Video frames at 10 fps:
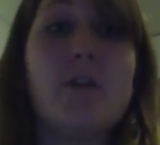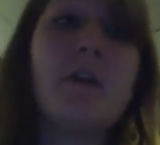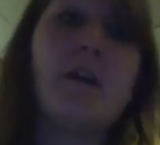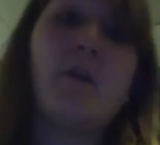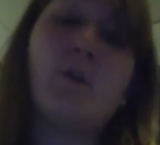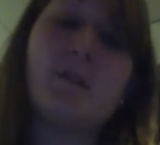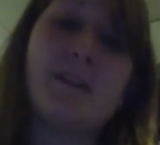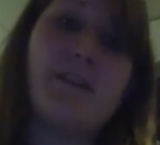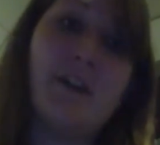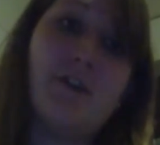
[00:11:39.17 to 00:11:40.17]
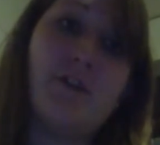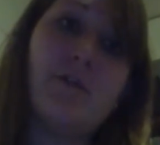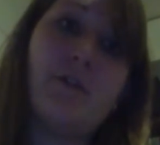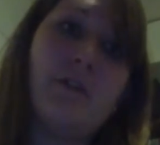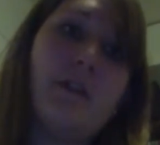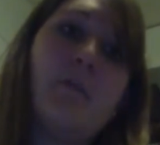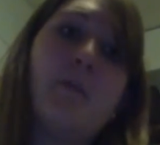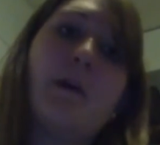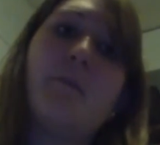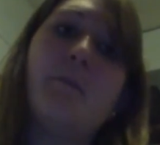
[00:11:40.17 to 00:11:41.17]
It holds 750,
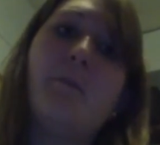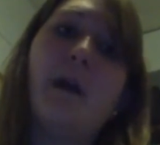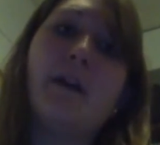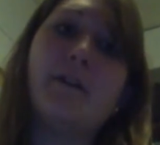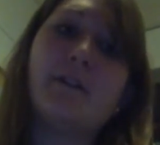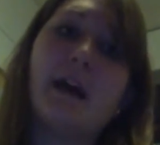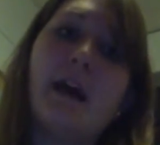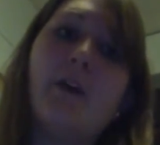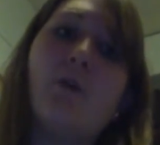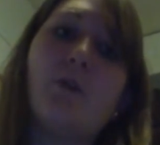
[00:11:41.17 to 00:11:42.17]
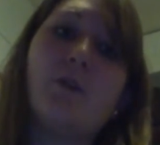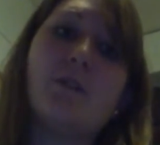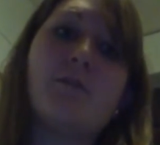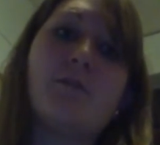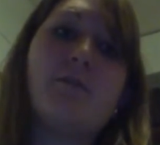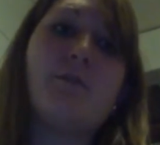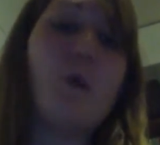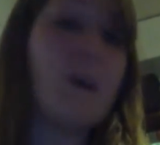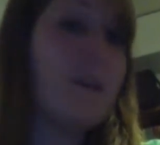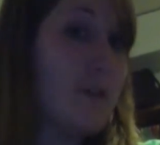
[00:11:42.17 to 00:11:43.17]
but BioSci holds
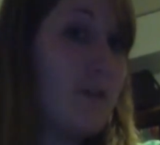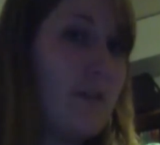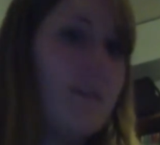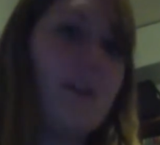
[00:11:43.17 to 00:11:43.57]
450,